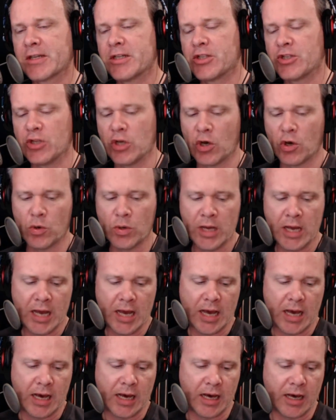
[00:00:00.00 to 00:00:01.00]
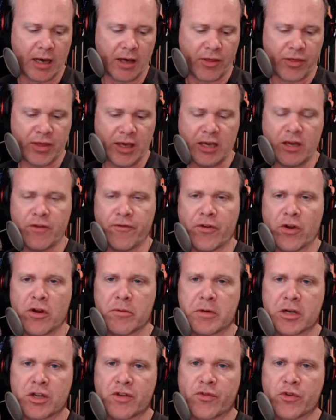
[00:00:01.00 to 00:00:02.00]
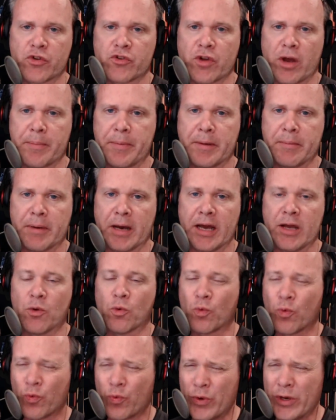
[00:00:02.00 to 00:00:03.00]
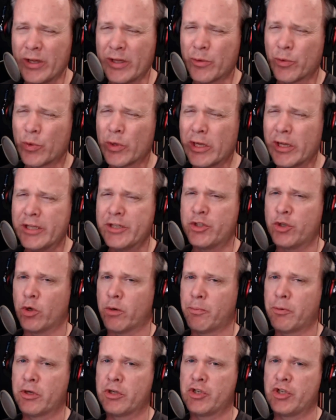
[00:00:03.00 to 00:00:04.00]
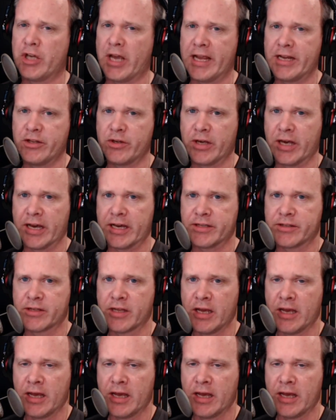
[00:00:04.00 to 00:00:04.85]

So, uh, thank you very much for dropping by. Really, really do appreciate you guys